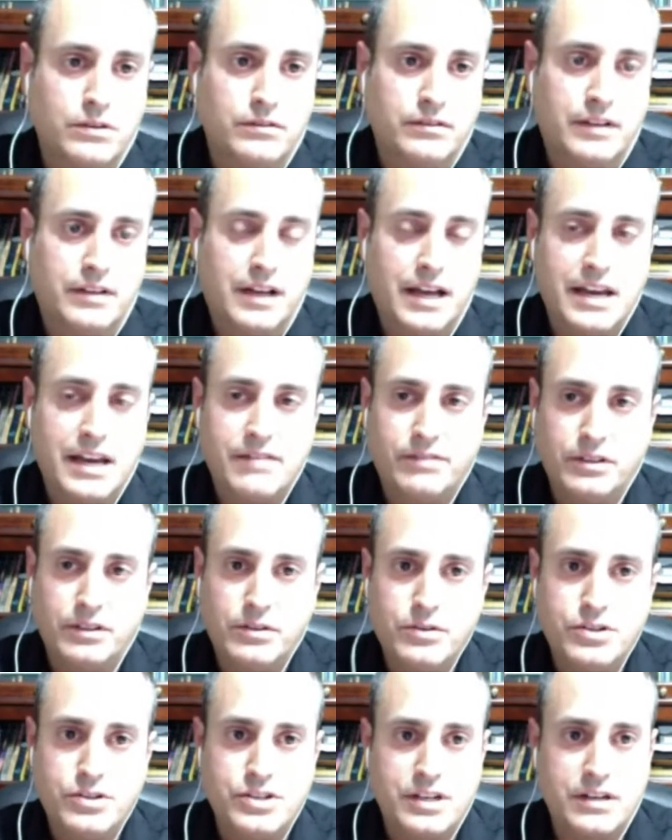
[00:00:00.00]
on
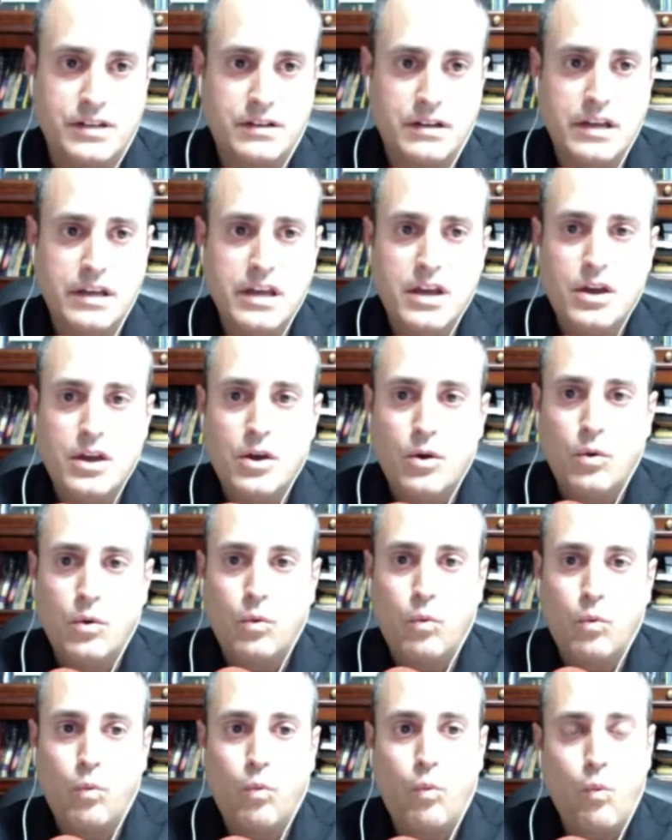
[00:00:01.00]
evolution,
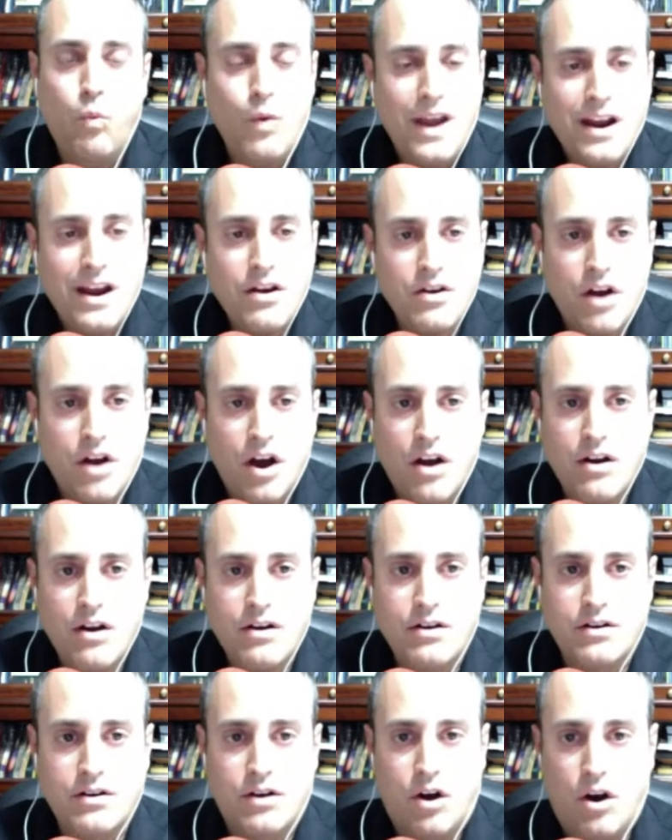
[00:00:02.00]
where
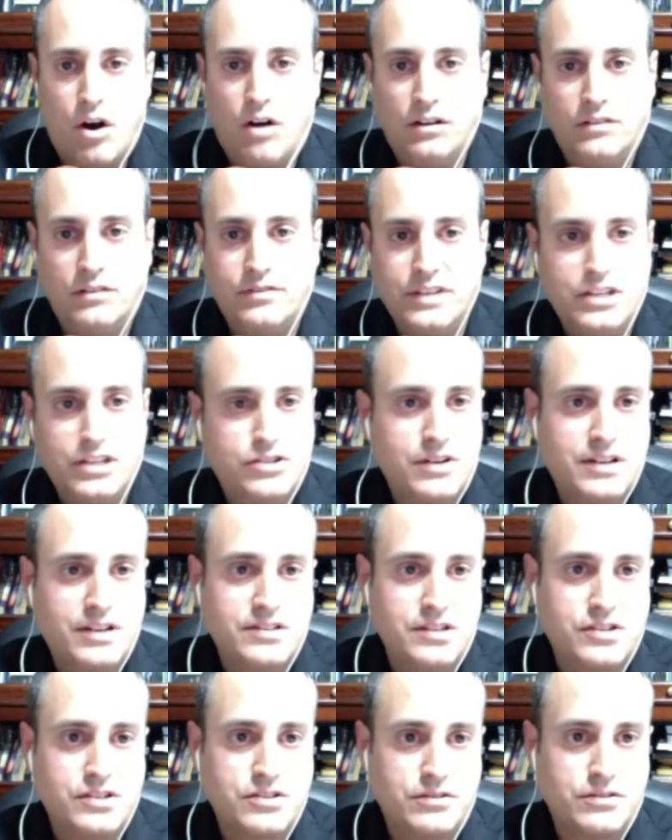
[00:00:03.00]
are all of the
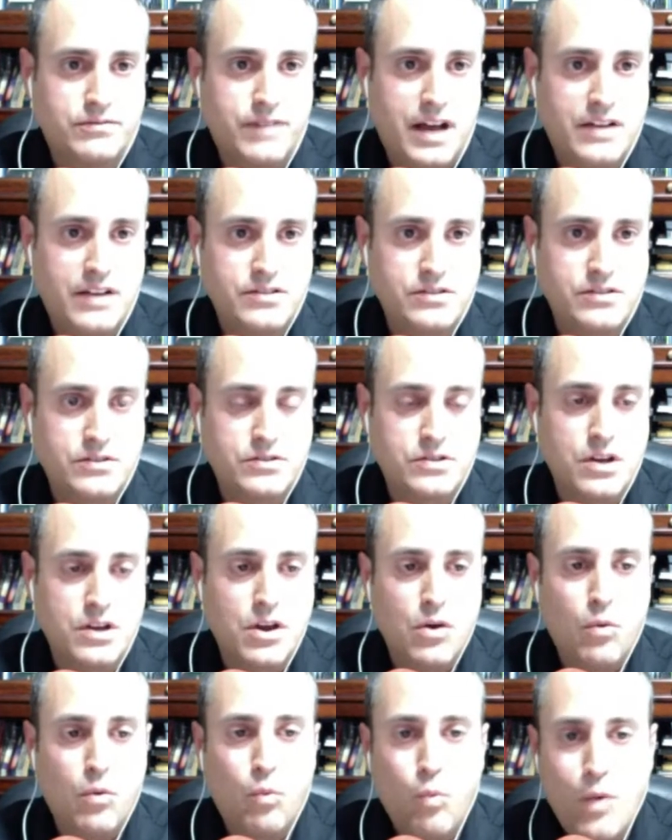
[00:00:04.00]
transitional fossils?
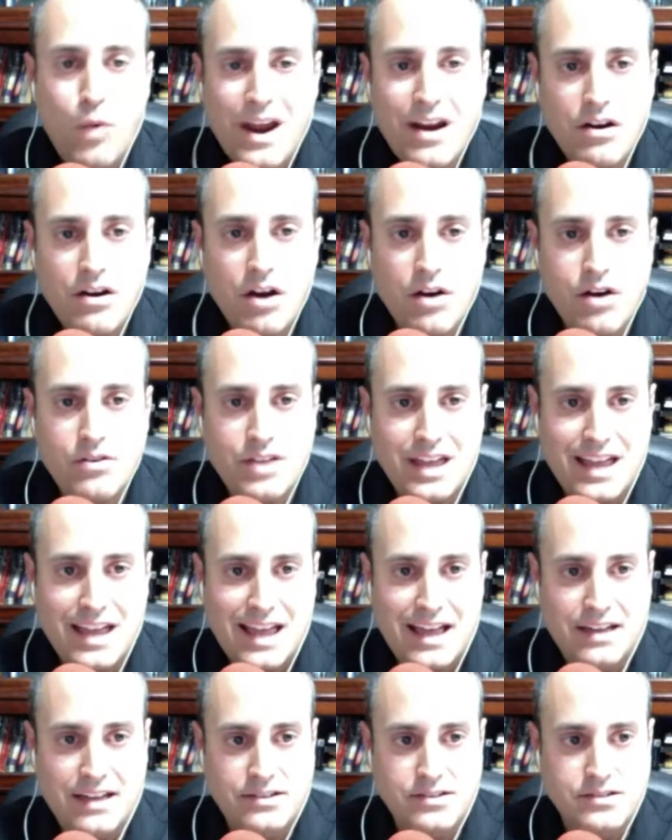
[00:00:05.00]
Where are they
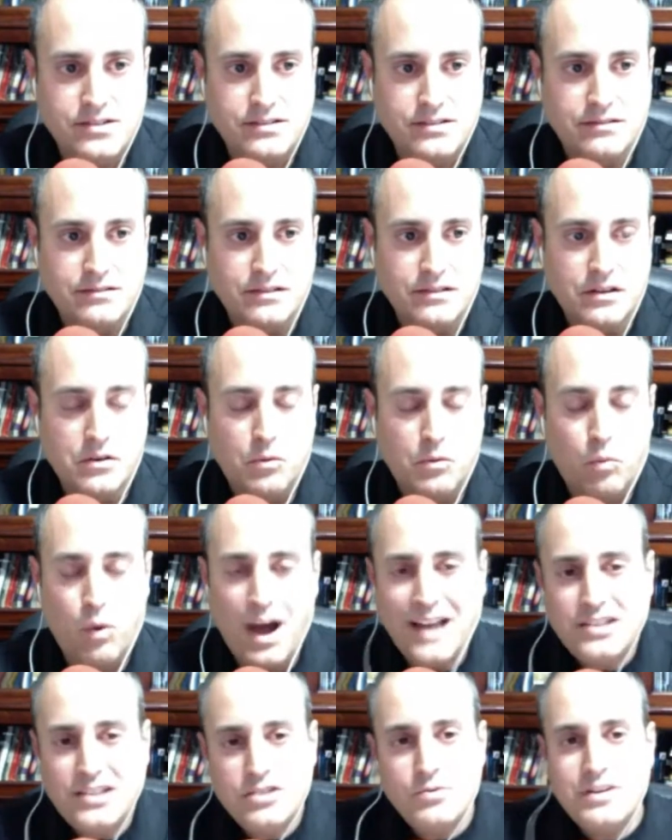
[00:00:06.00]
at?
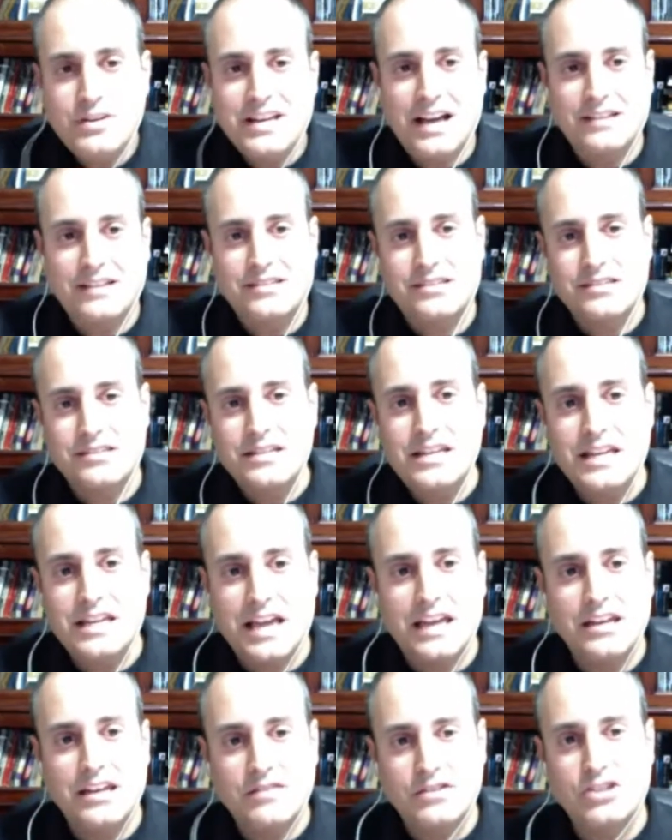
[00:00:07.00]
Why do we not see
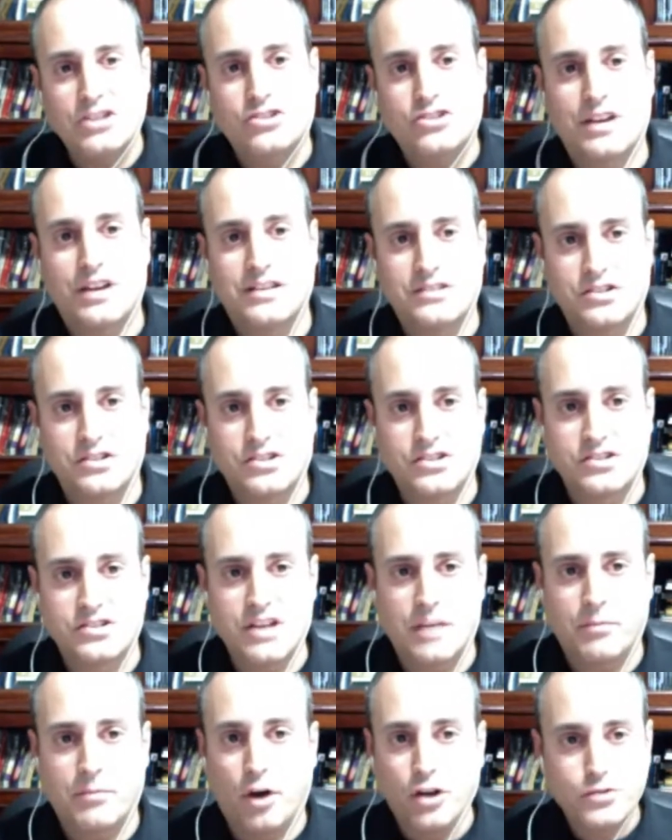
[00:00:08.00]
any of these transitions
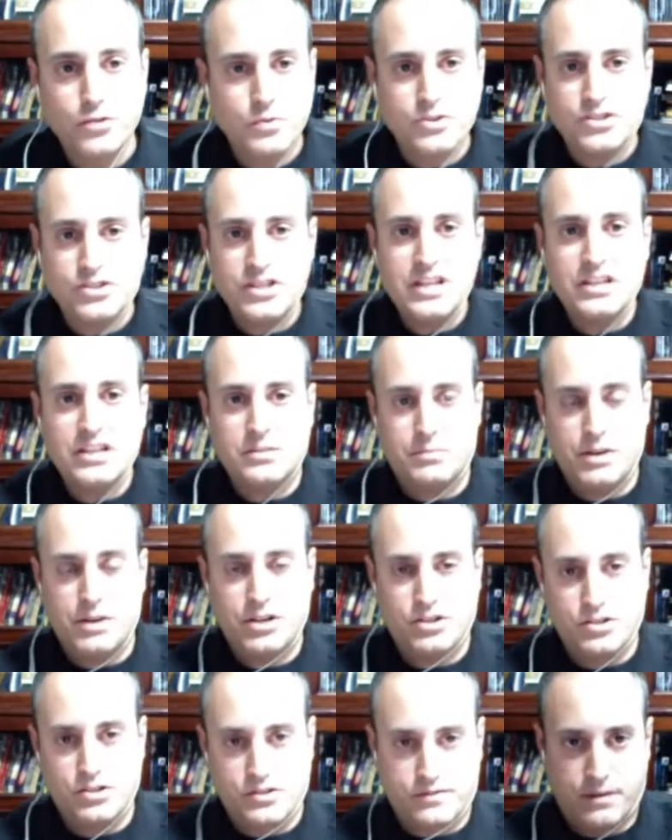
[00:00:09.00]
up? All we're seeing is
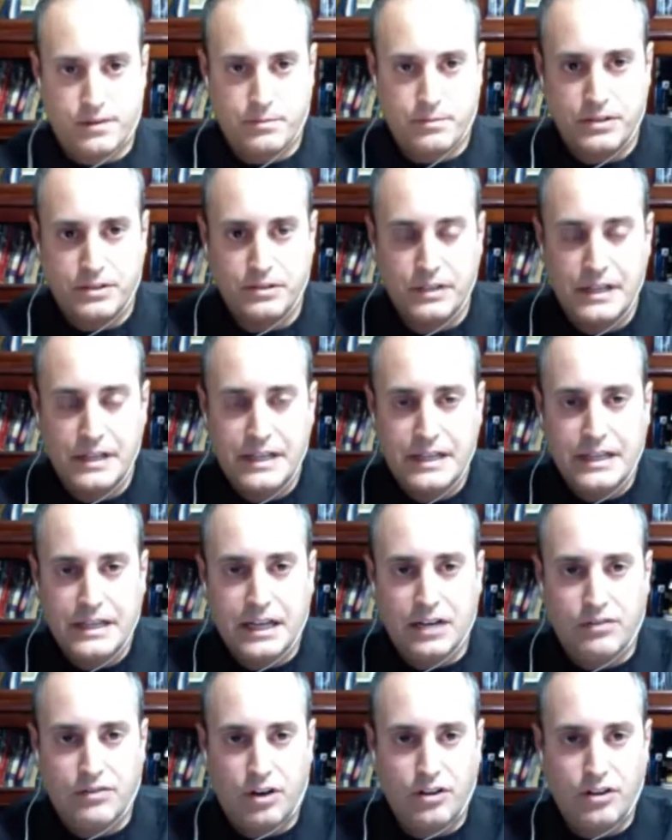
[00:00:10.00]
pictures from you
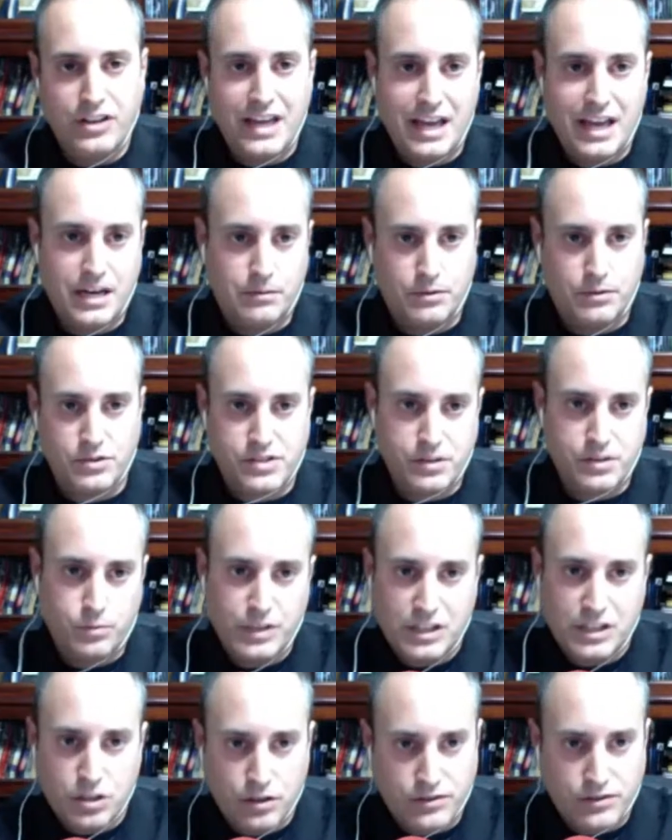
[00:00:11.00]
of all the animals that
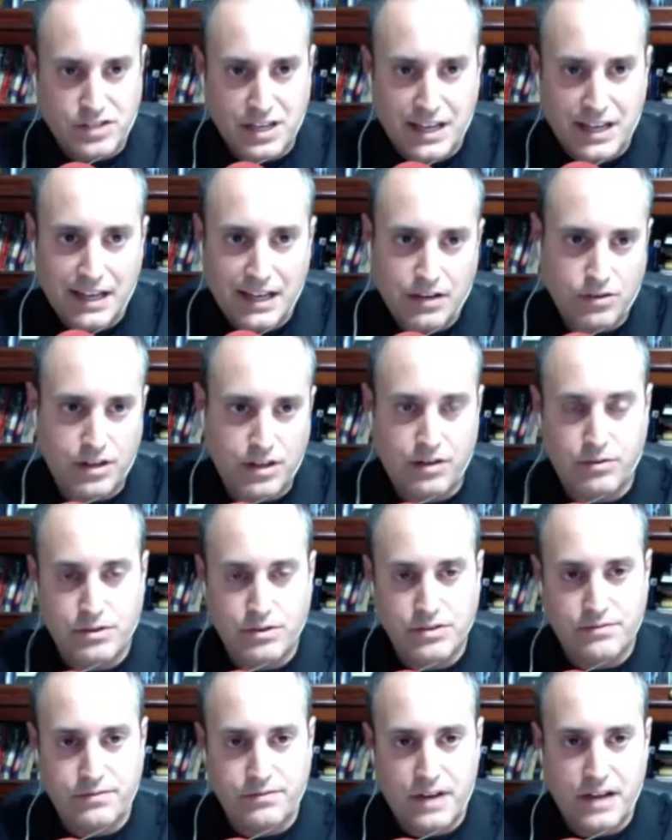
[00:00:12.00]
we know of today or that are in
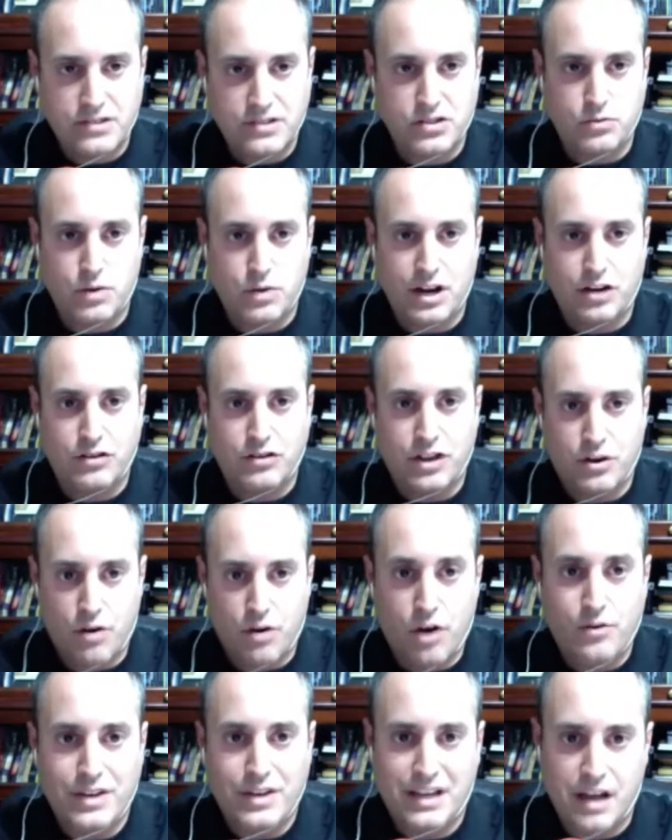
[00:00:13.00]
the fossil record that are
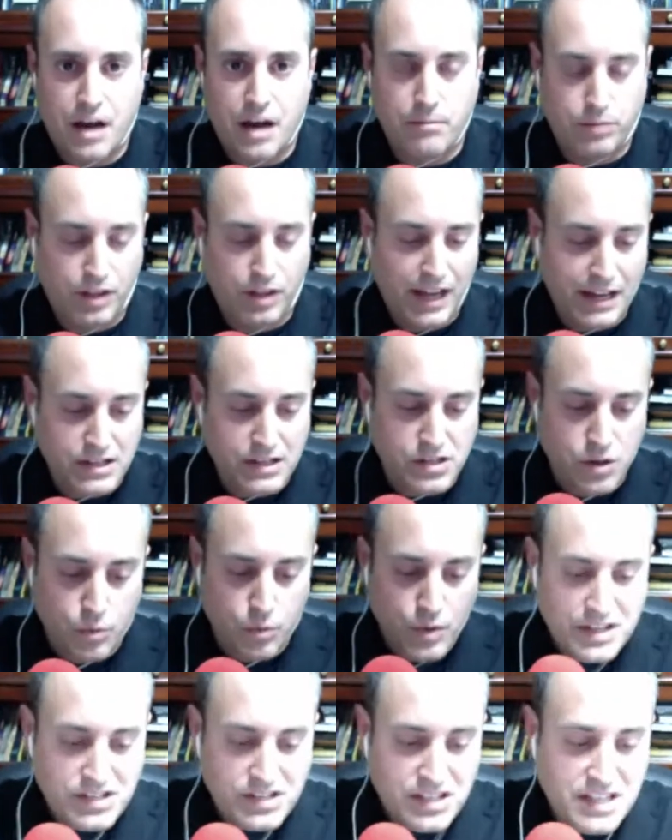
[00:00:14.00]
already complex.
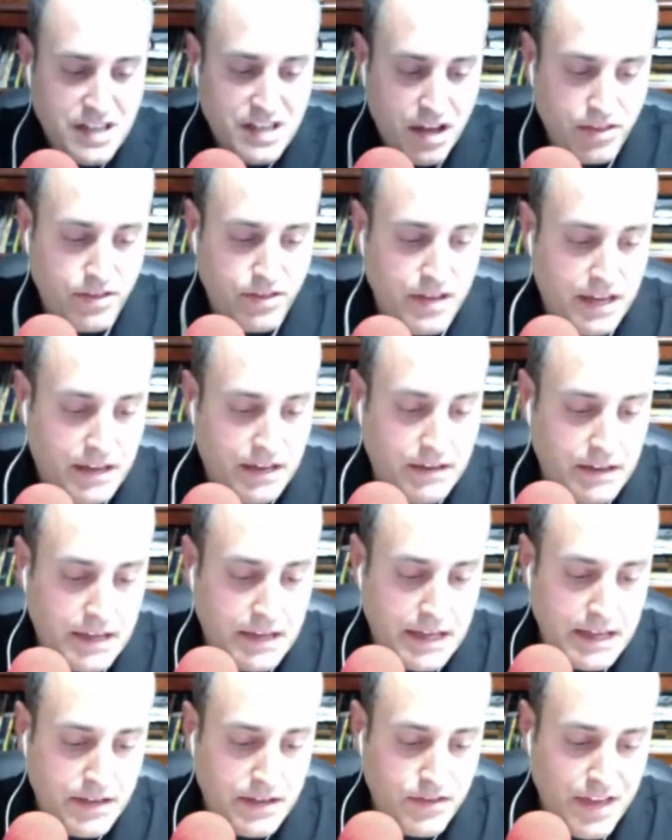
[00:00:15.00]
We see nothing
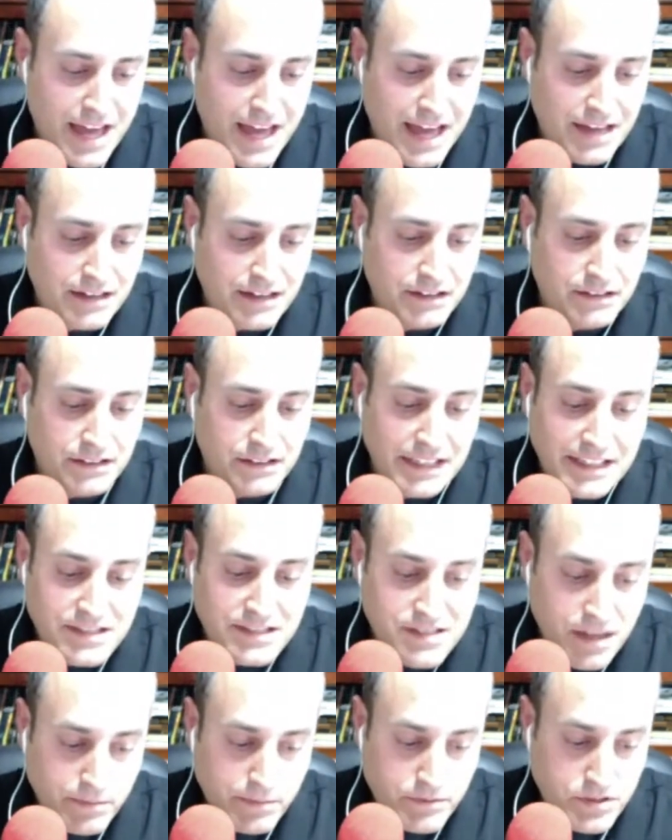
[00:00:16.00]
that leads
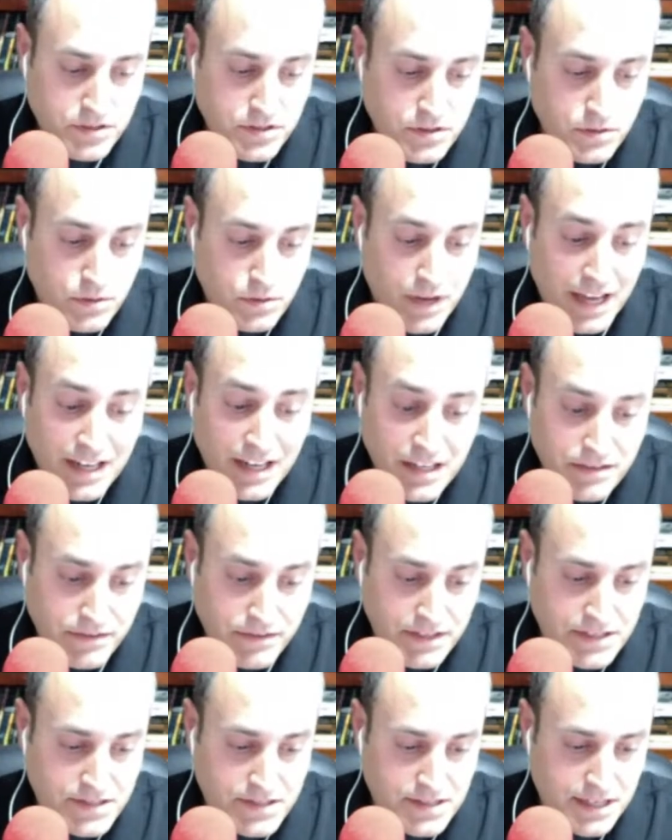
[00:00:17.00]
up to any of
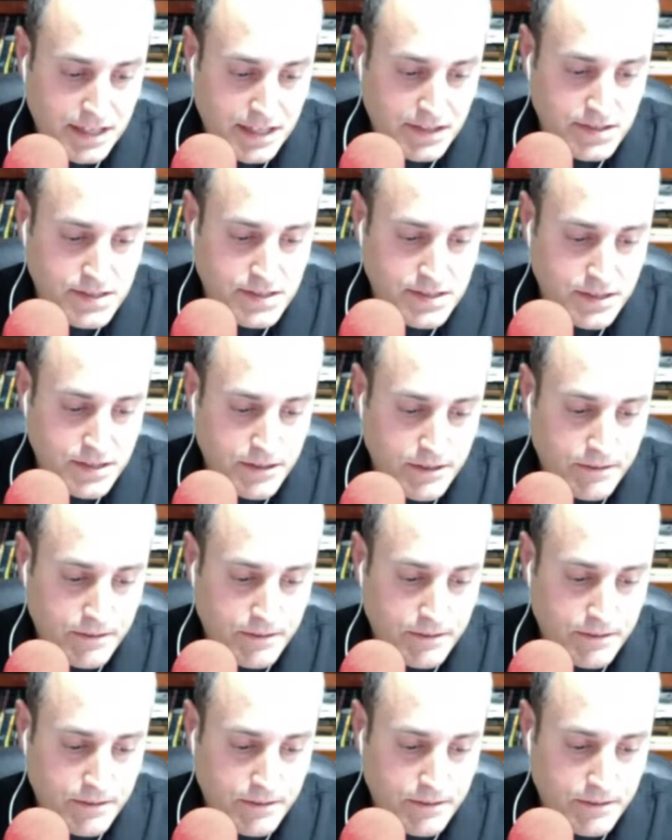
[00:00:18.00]
these things.